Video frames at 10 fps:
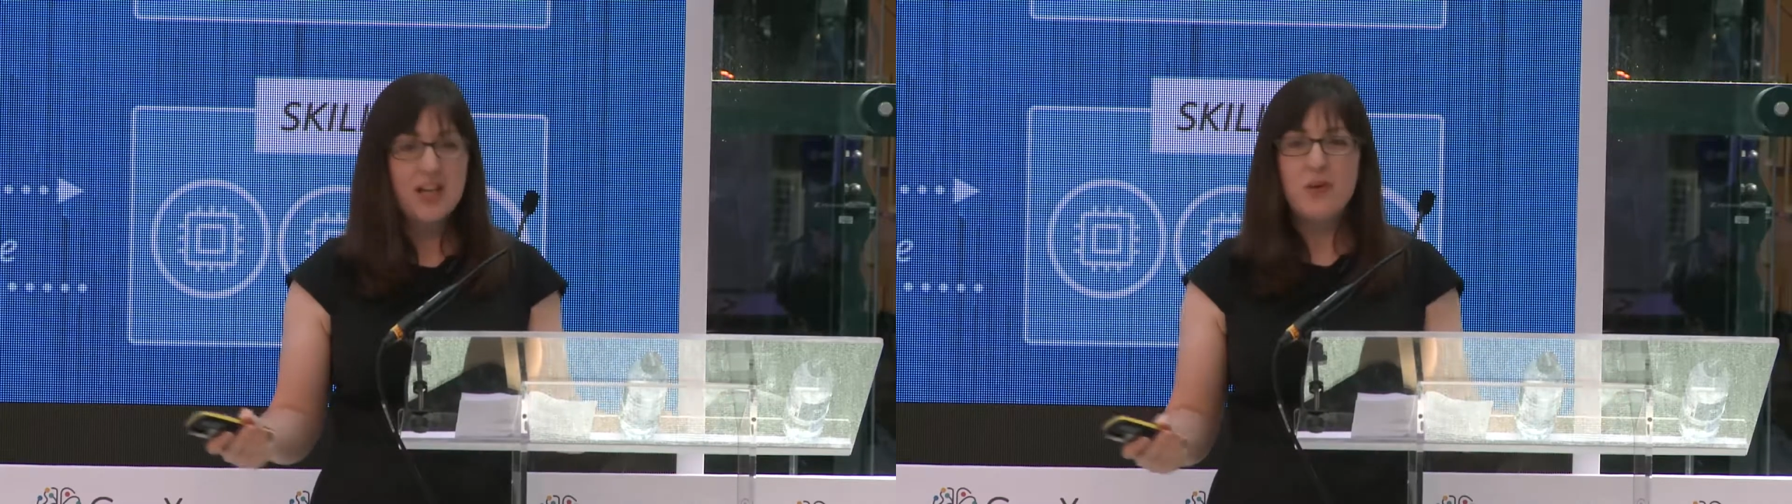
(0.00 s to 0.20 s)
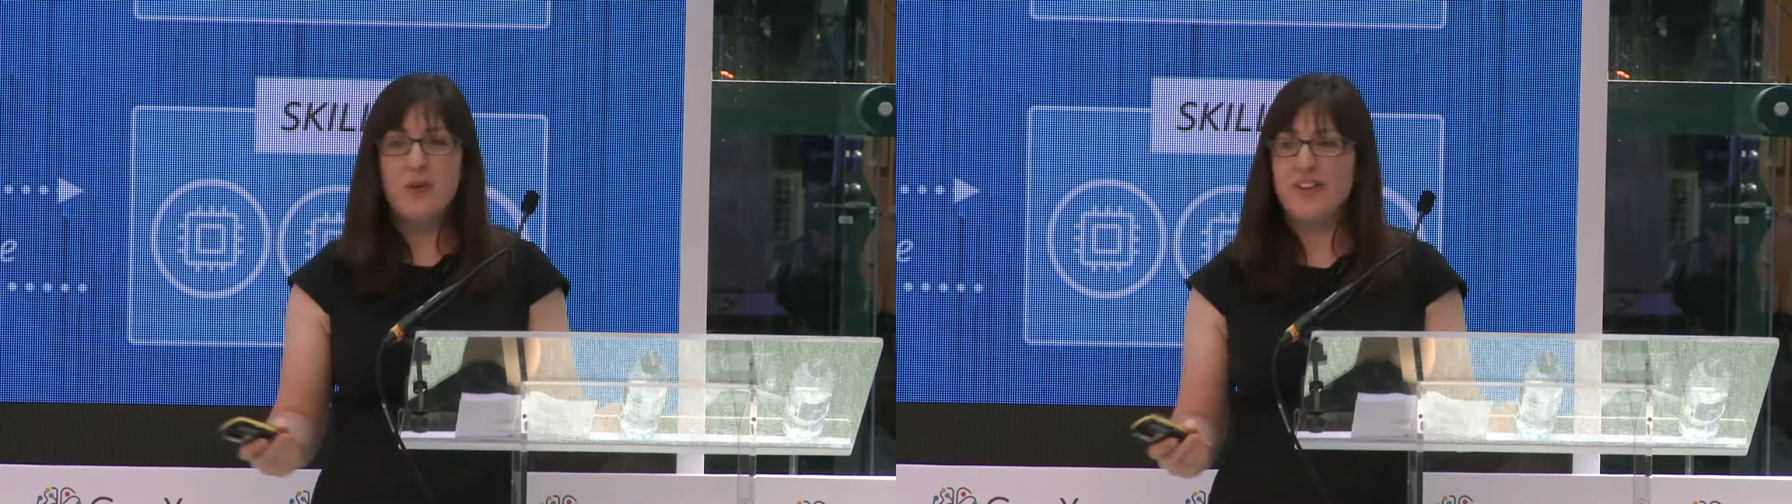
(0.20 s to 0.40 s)

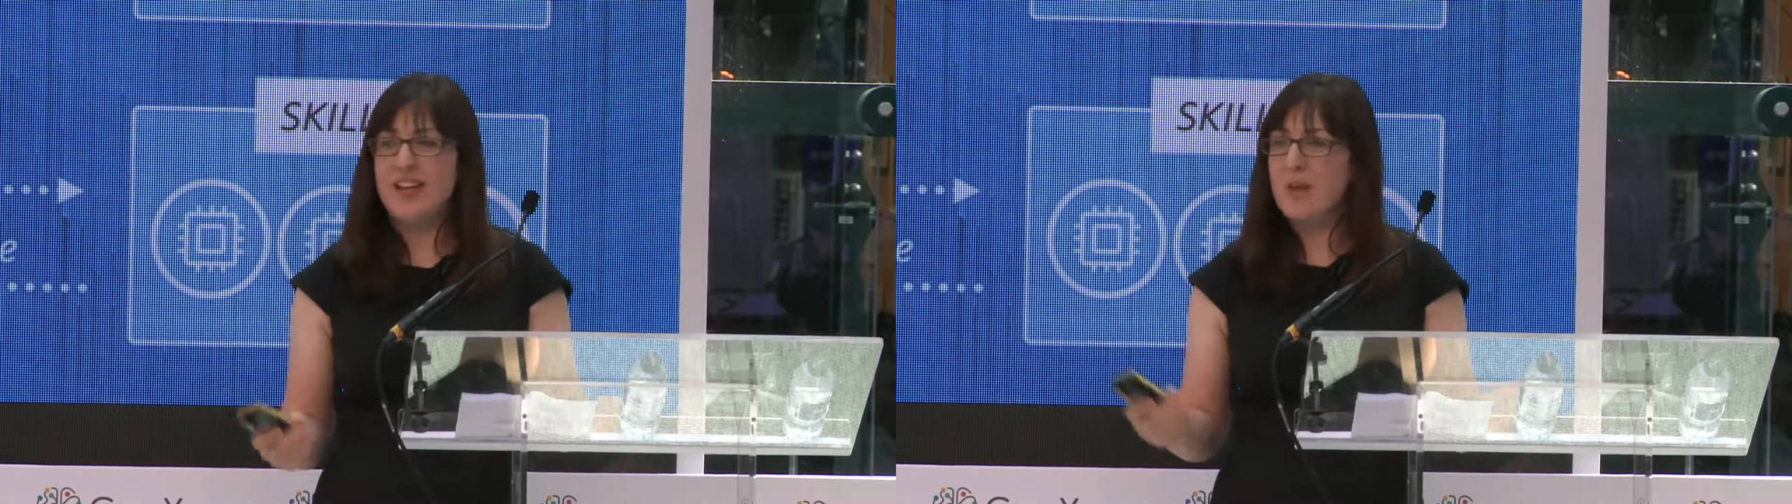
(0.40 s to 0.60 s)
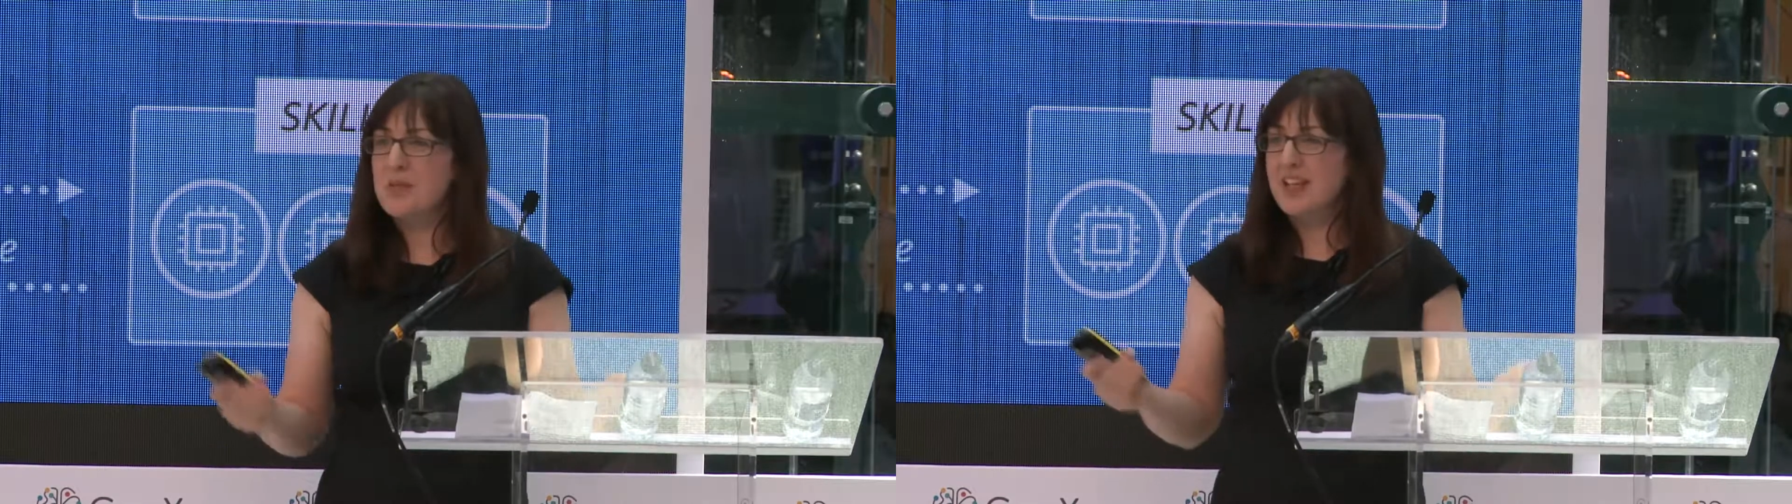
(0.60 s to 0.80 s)
We've
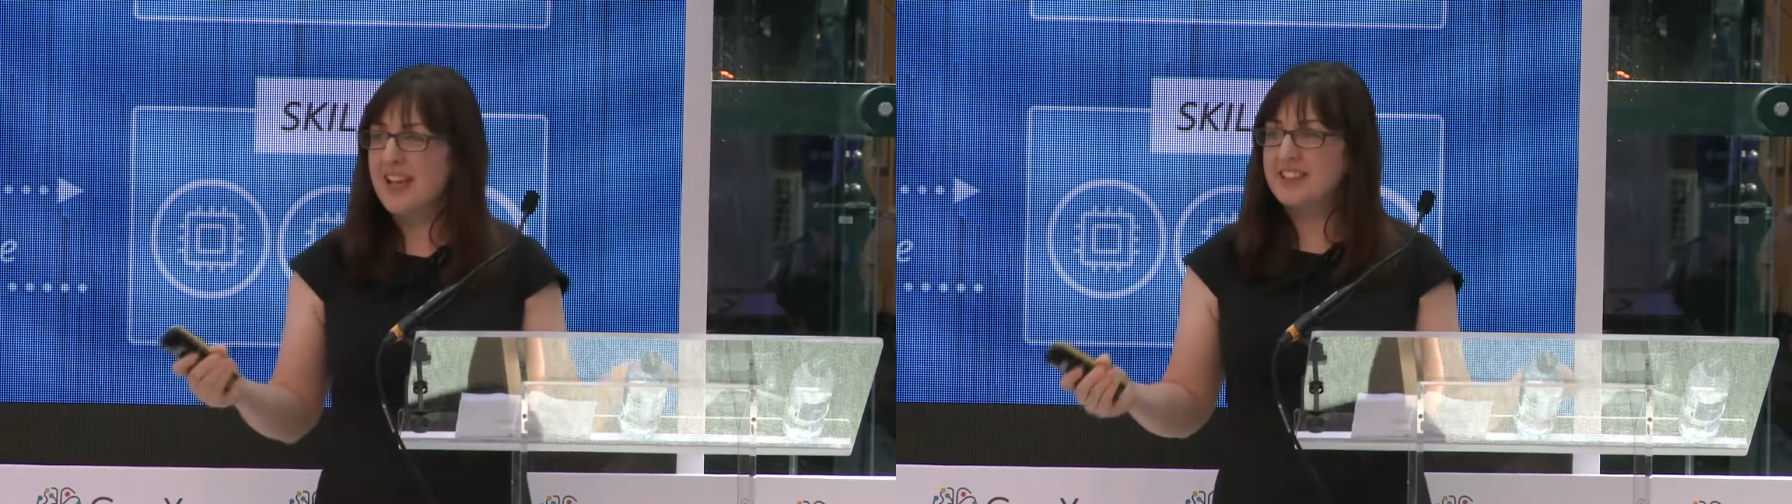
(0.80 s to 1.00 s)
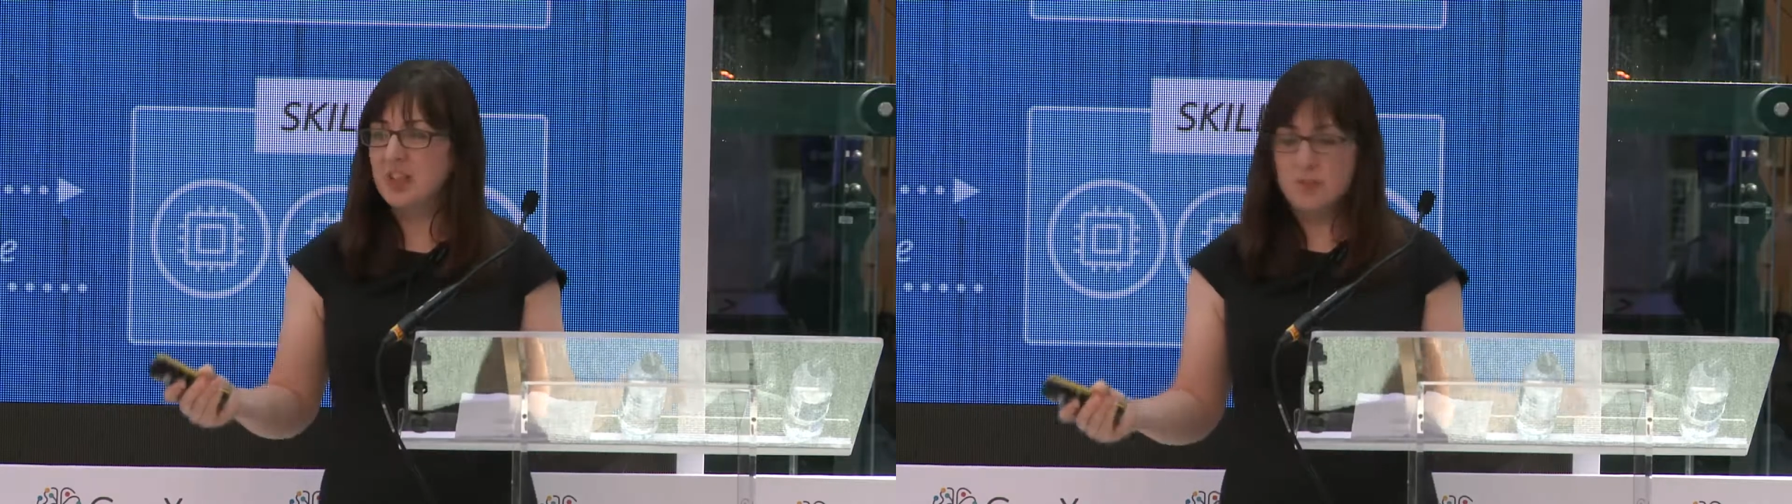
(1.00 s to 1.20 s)
enabled
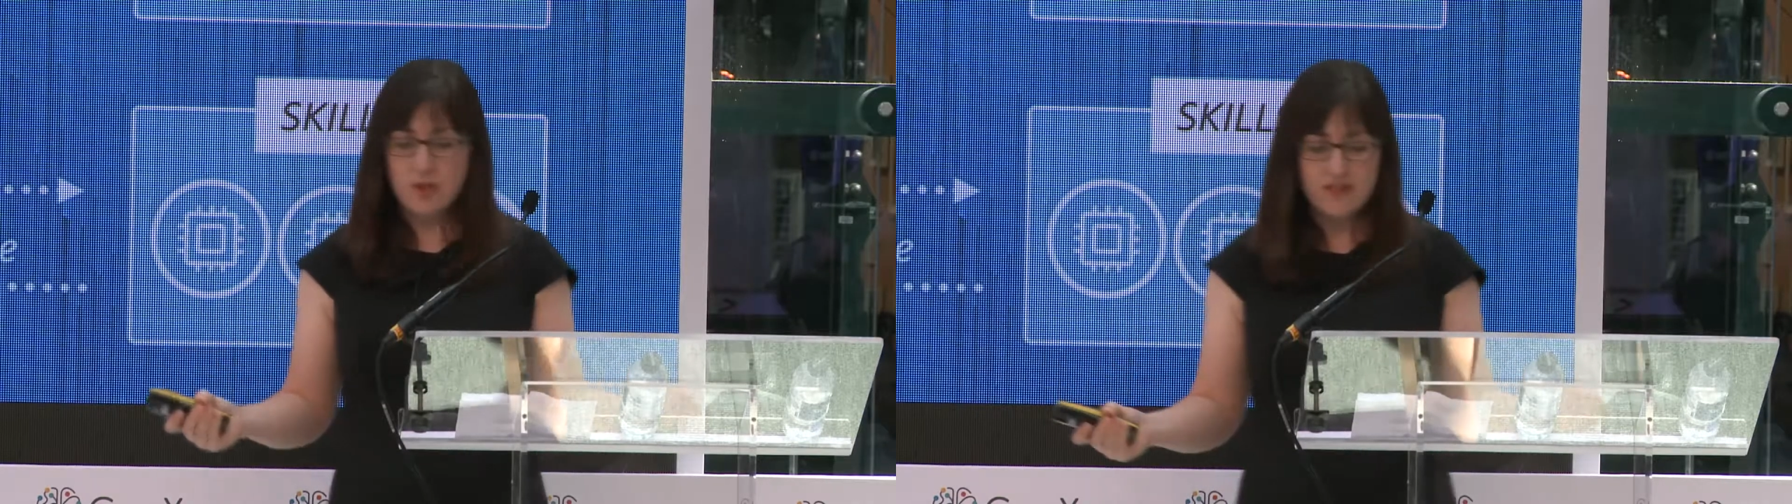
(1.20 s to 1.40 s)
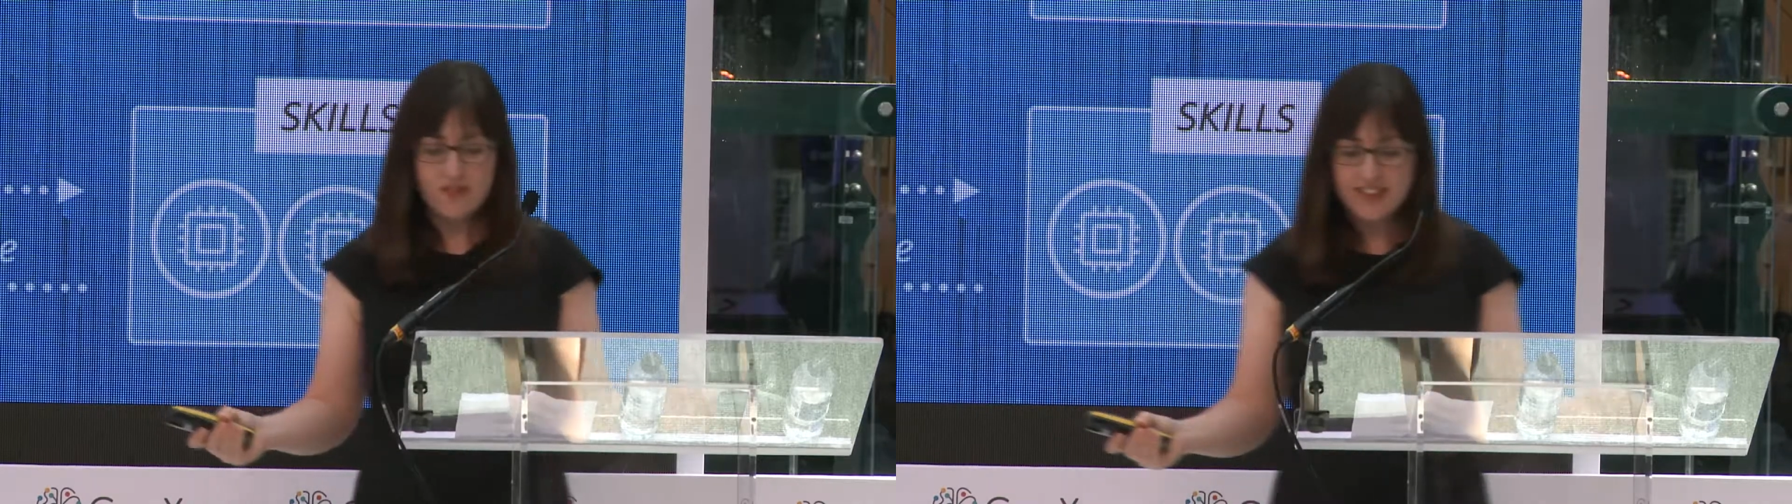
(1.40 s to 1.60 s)
Alexa on more
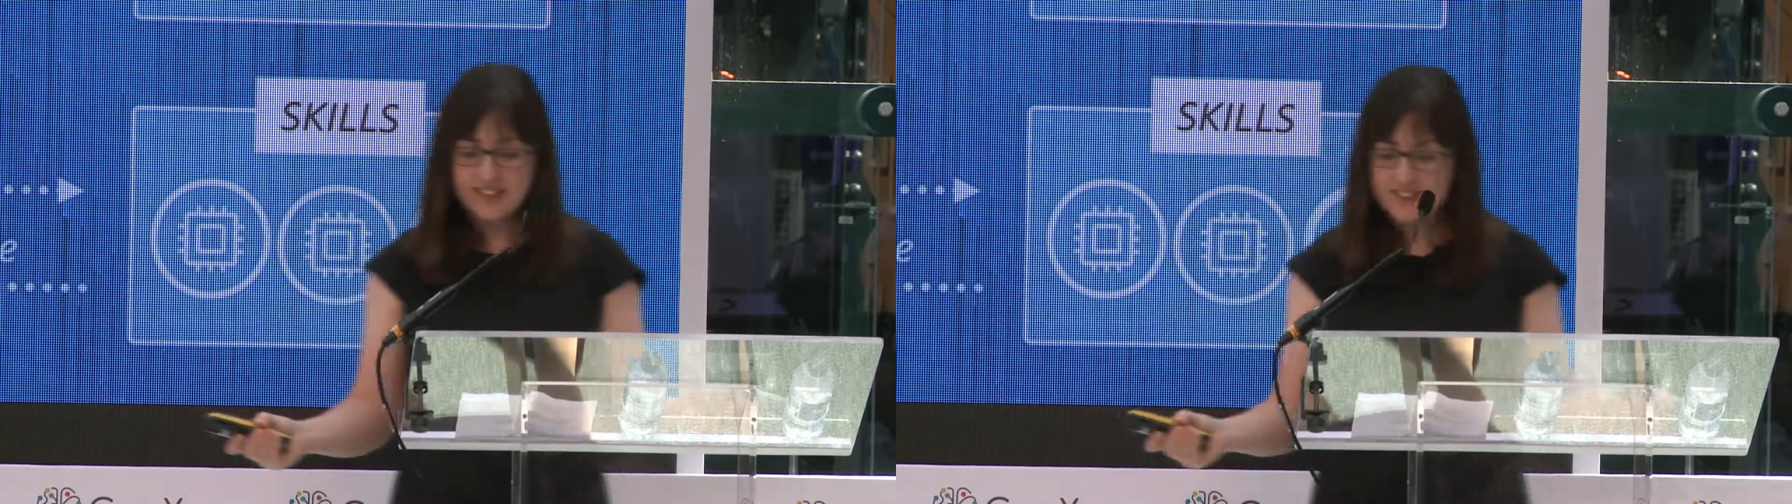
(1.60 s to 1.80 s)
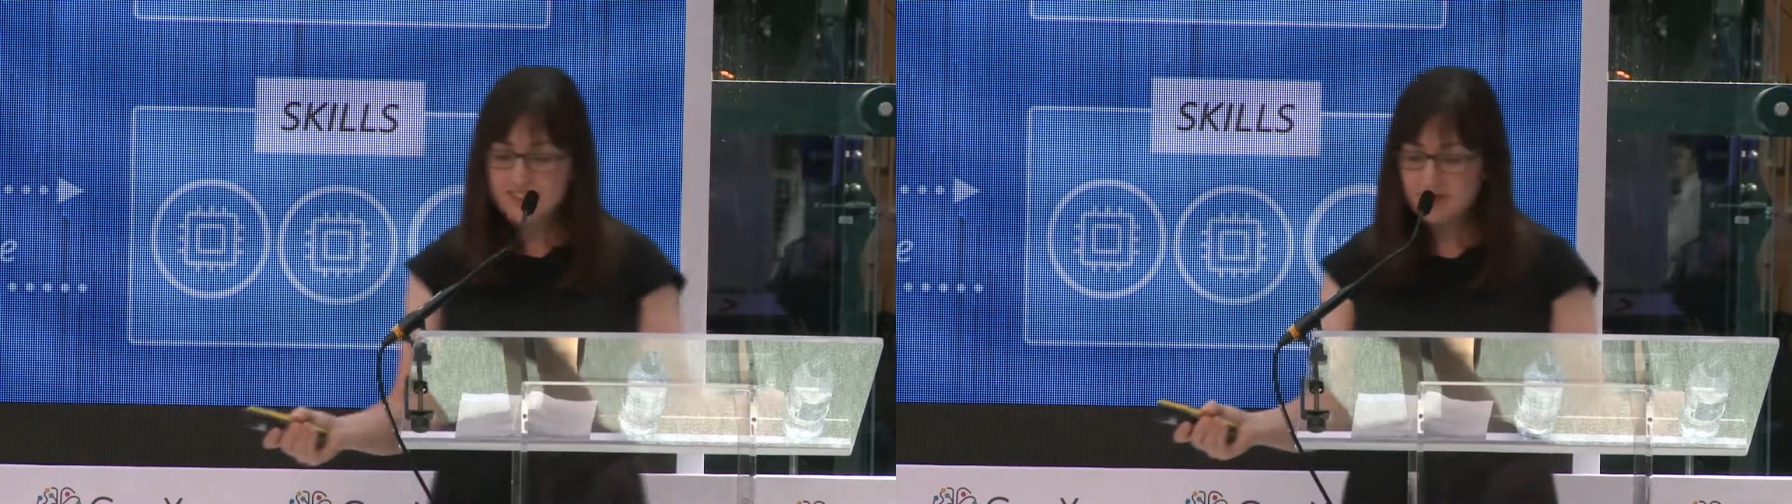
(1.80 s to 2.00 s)
devices.